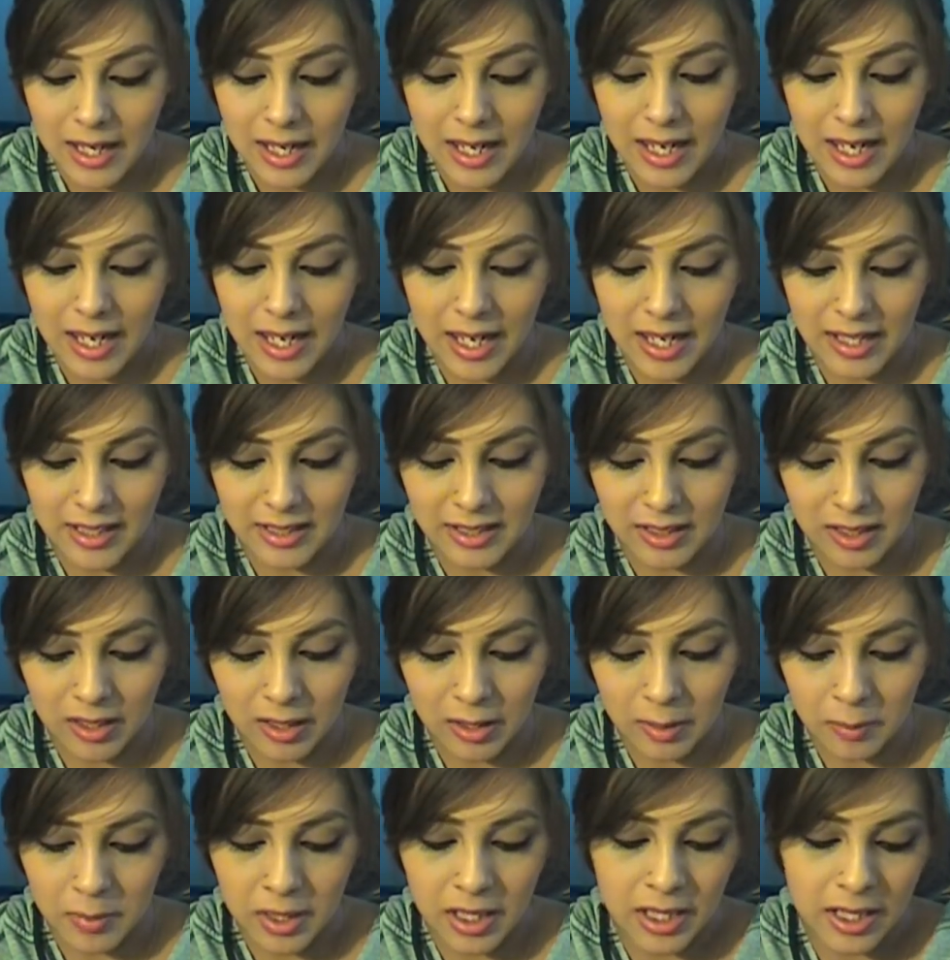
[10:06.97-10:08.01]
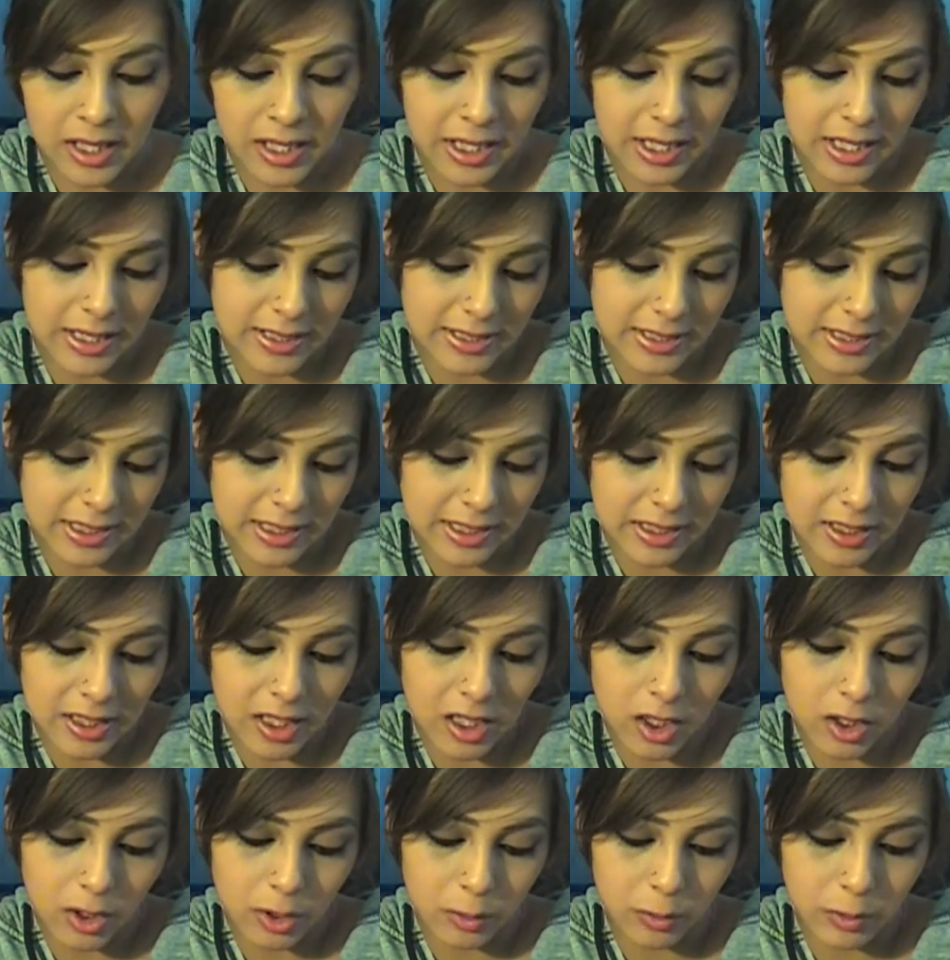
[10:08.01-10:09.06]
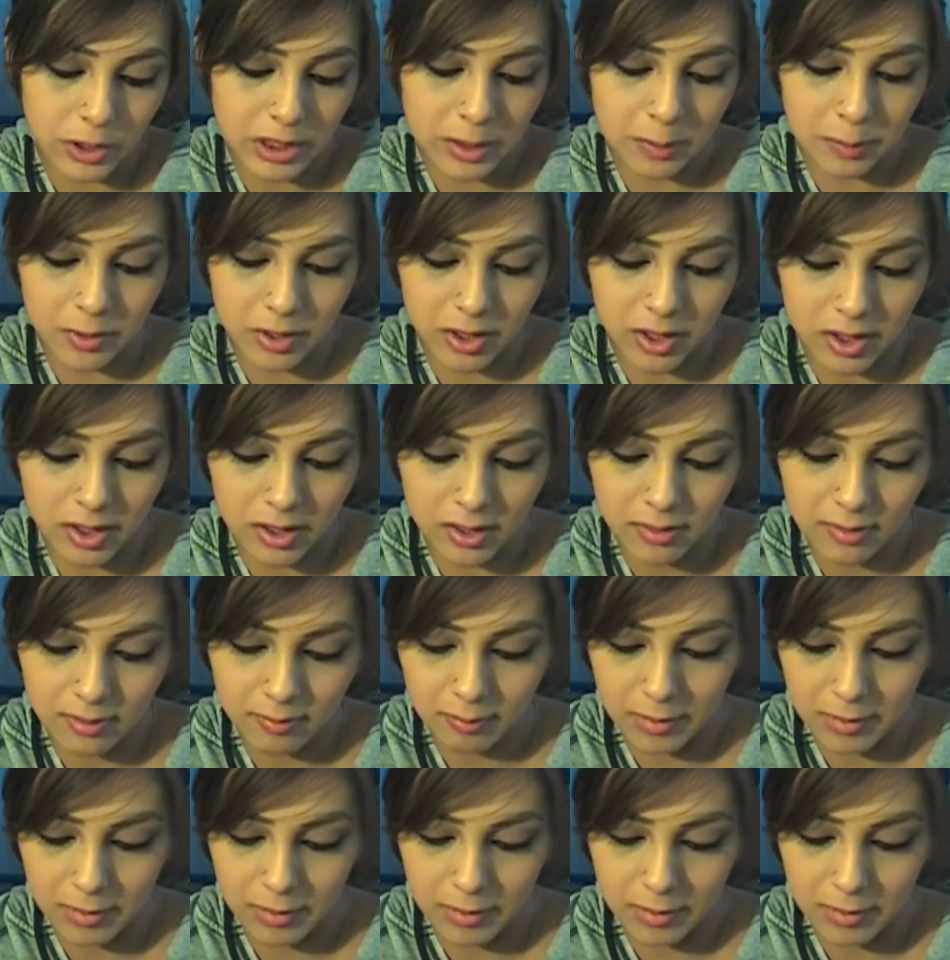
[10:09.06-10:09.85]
And it's the Color Whisper